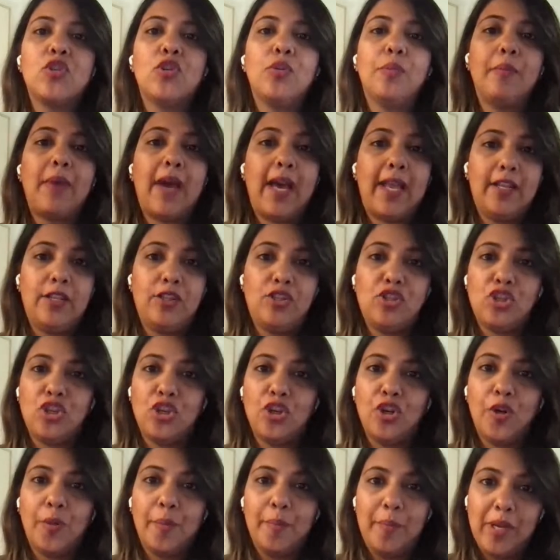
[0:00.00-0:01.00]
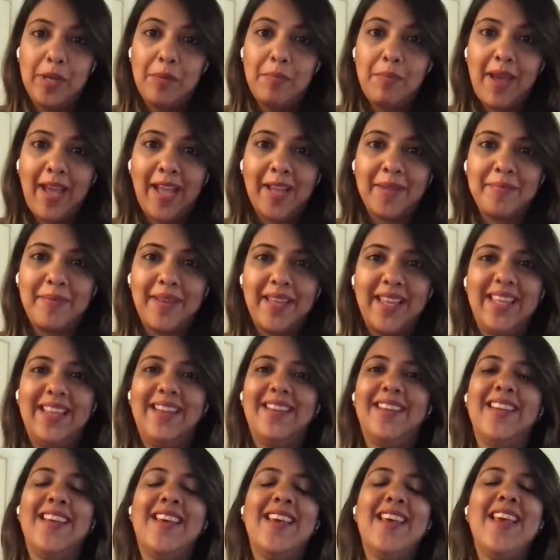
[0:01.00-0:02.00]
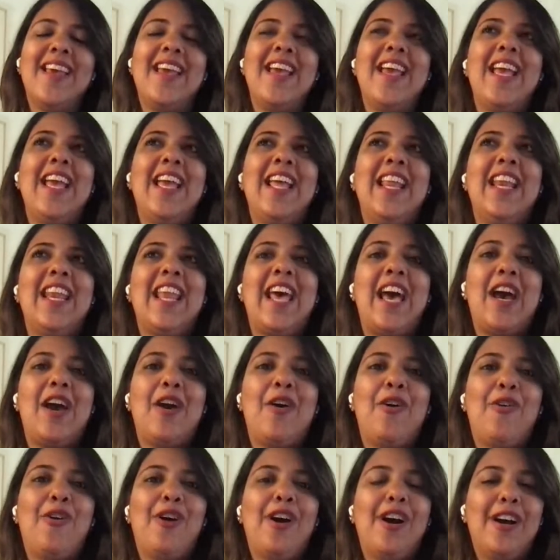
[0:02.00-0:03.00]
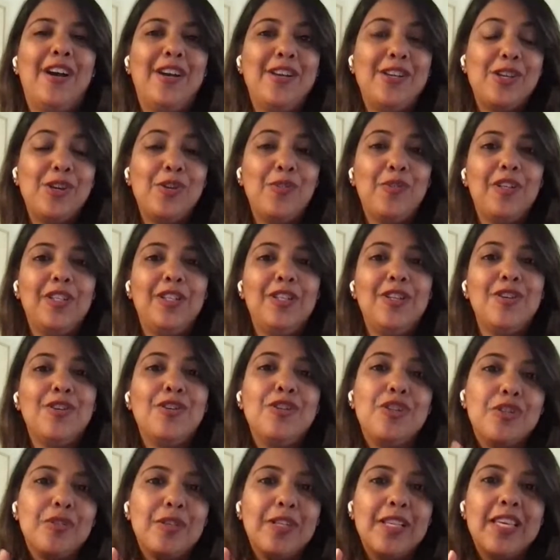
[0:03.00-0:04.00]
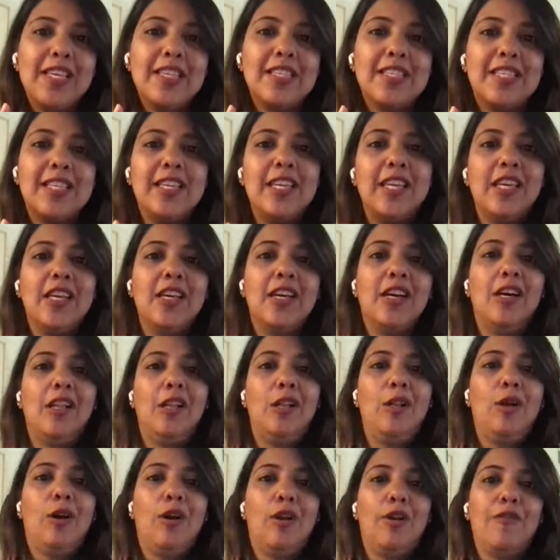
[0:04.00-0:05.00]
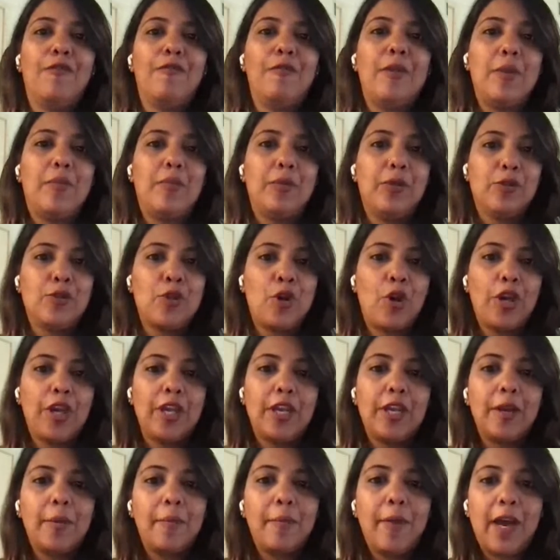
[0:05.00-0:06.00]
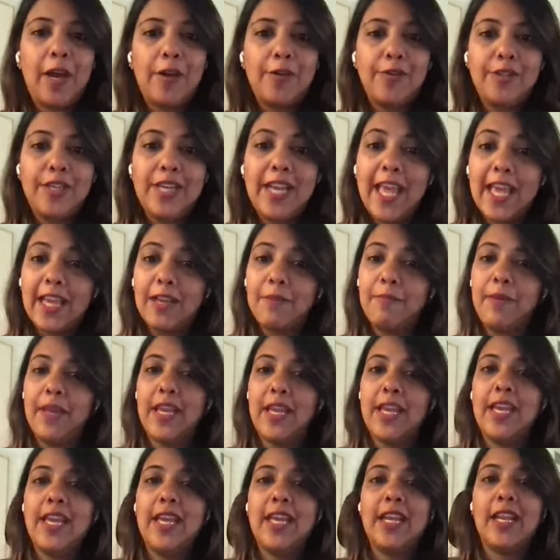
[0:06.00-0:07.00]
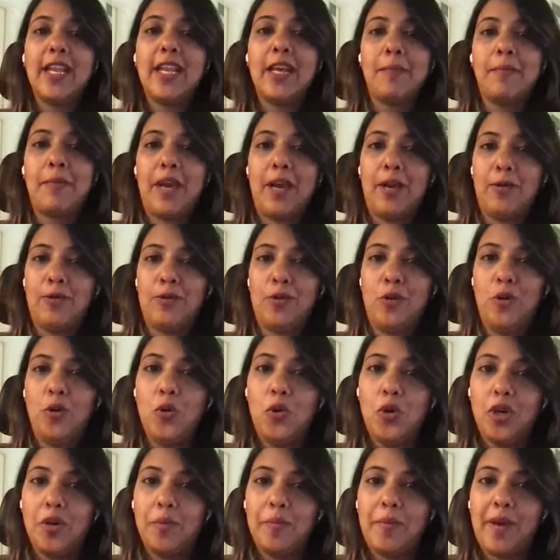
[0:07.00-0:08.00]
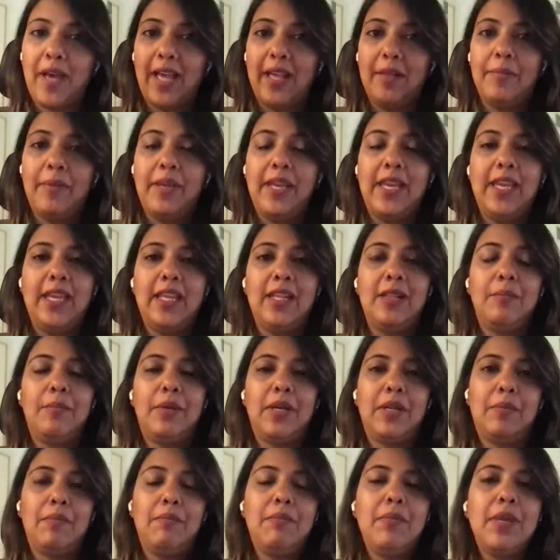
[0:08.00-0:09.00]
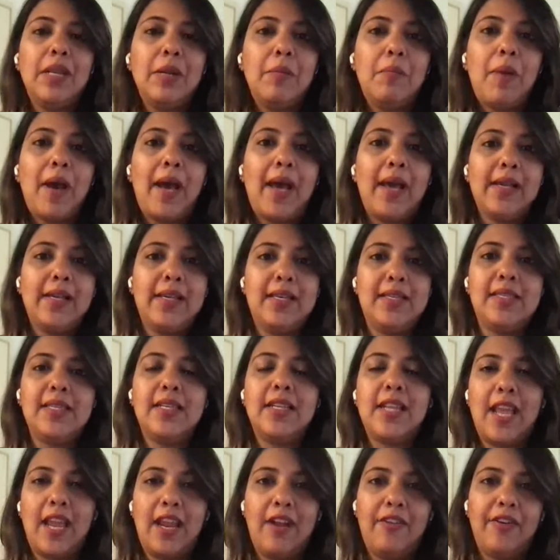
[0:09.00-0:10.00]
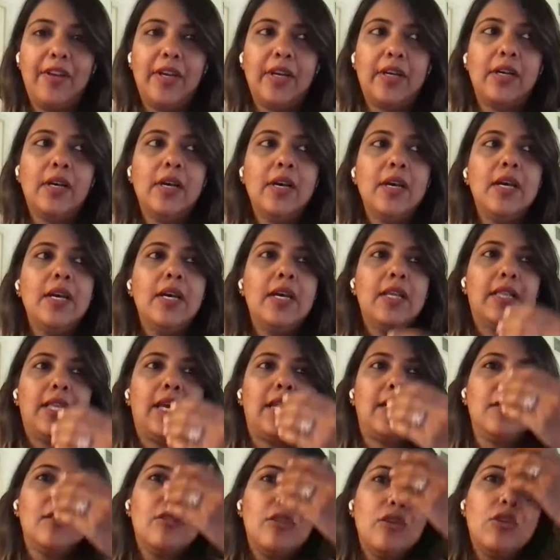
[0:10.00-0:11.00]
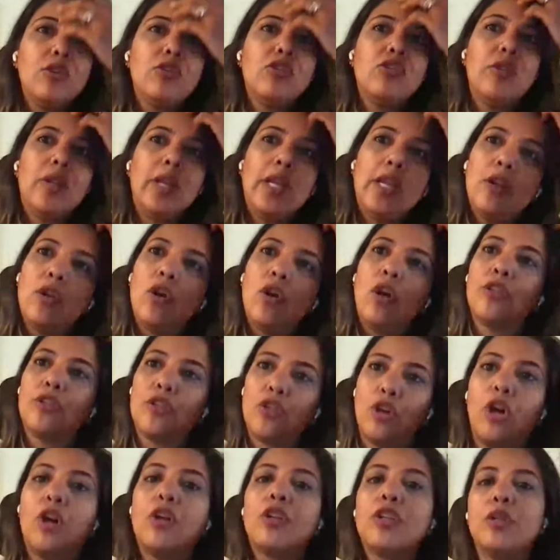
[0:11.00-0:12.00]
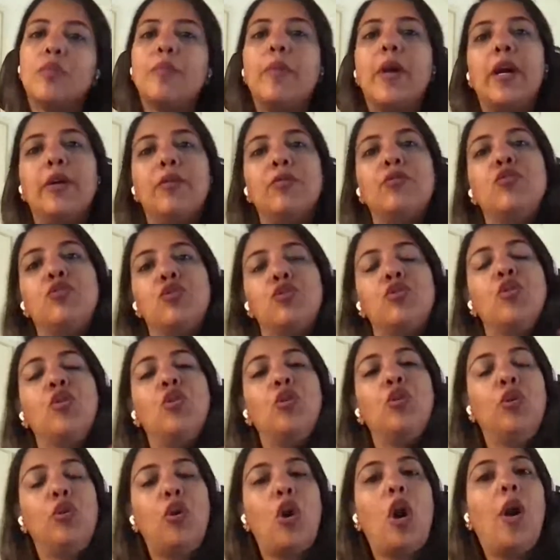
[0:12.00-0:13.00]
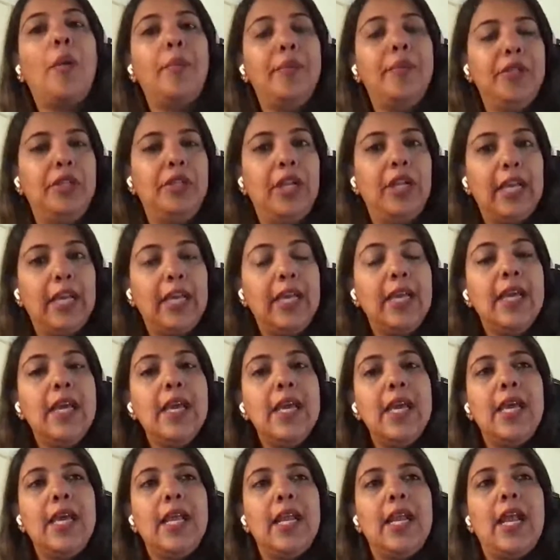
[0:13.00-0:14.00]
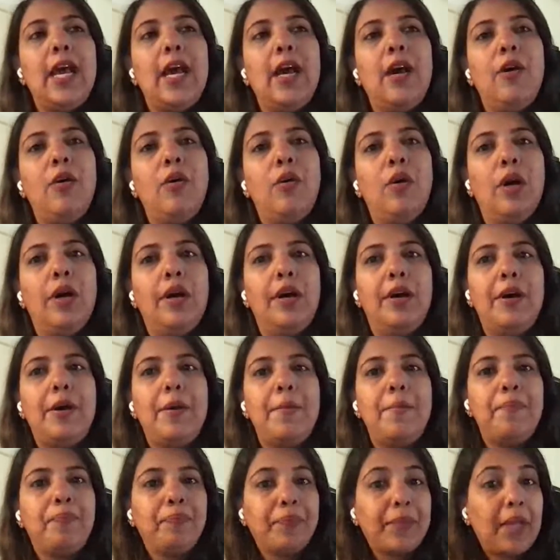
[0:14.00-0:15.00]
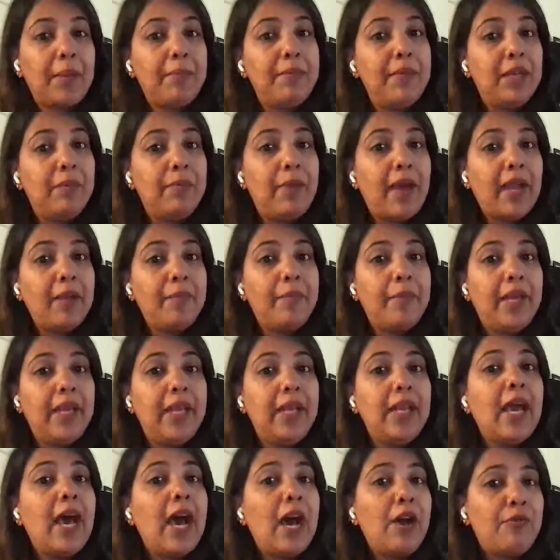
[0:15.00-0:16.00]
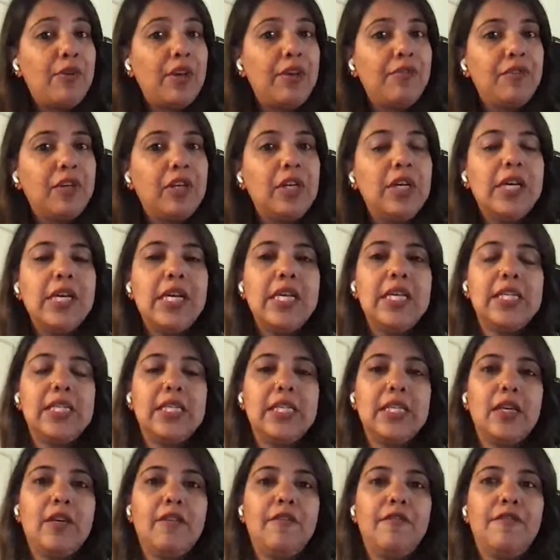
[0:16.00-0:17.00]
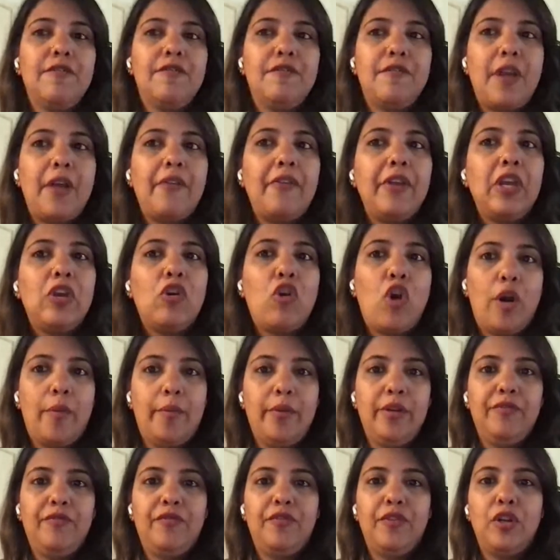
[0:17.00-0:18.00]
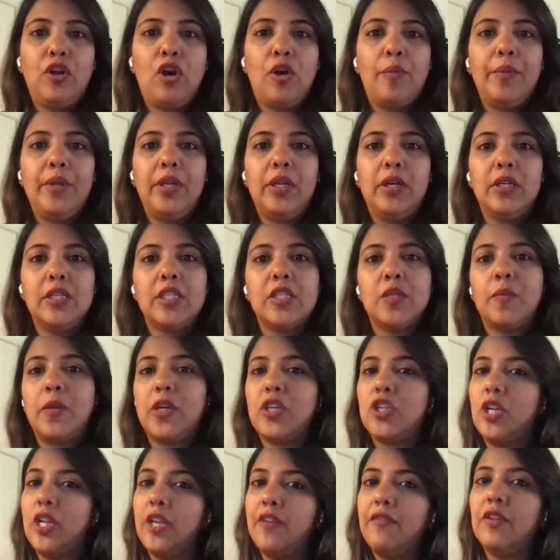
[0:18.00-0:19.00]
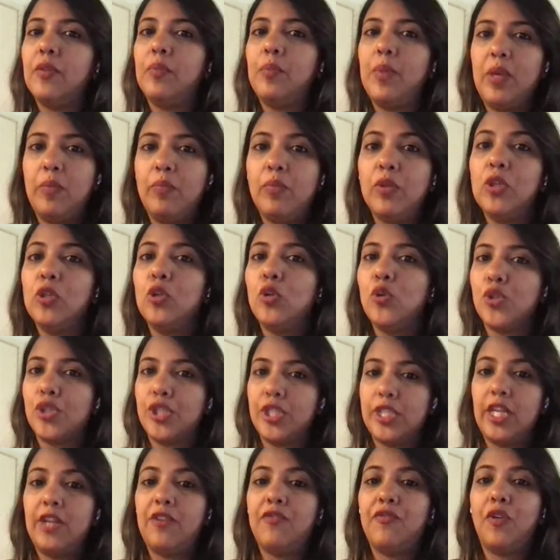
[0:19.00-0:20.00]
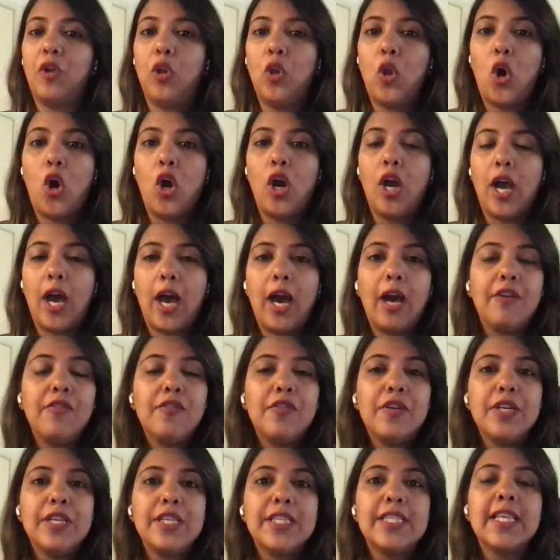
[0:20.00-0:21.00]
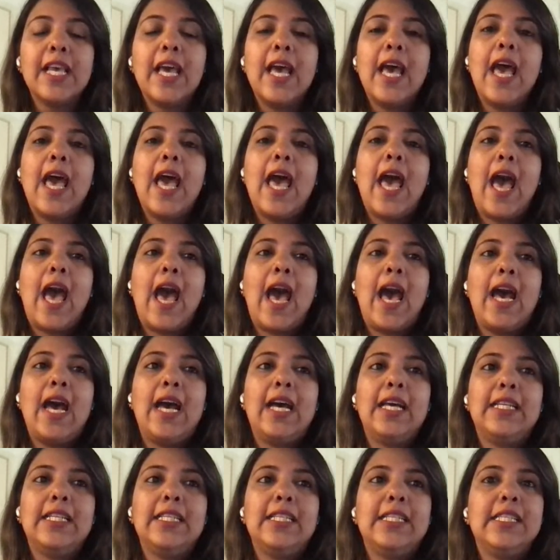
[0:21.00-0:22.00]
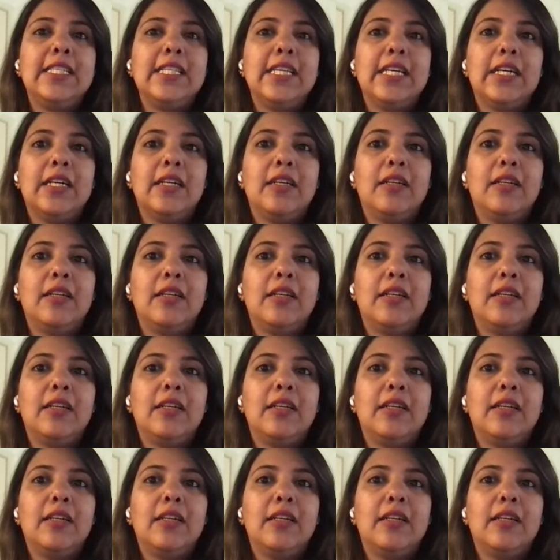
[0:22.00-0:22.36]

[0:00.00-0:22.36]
to manage your mid back pain. Now, you will usually see a lot of people talking about neck pain, about lower back pain, but mid back is an area that is usually not talked about so commonly. Now, mid back pain, however, is a very common phenomenon, especially with people who sit for long hours and